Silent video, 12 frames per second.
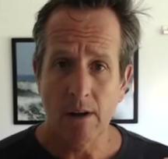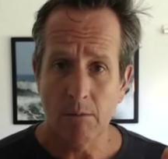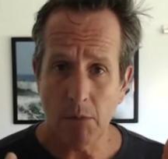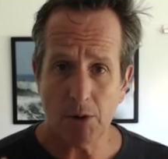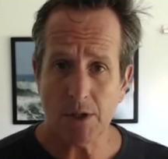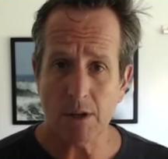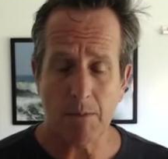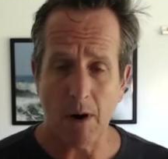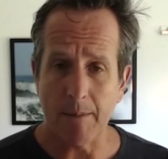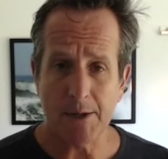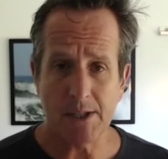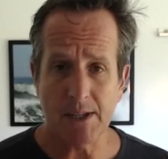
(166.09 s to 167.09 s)
Most of the
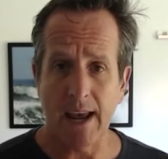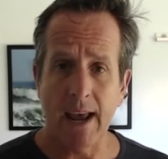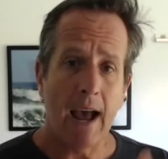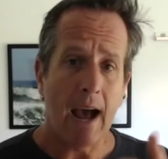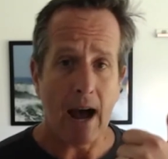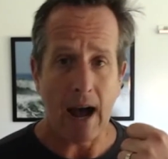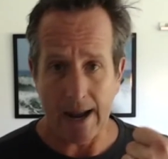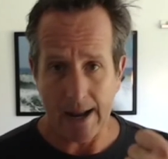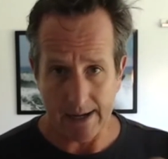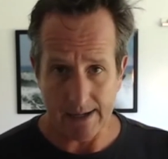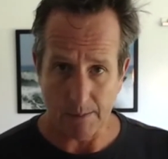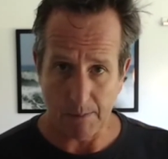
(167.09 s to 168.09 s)
problems you say, I
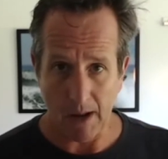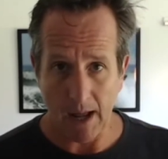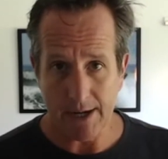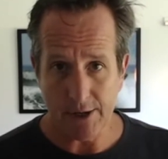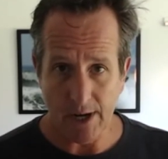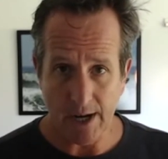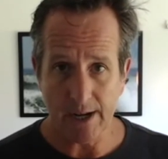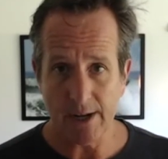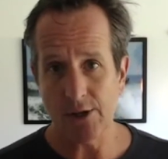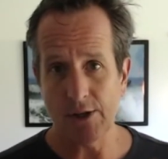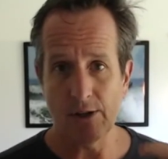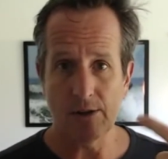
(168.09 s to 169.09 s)
hit supply chain
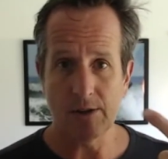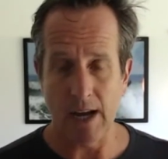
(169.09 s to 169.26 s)
issues,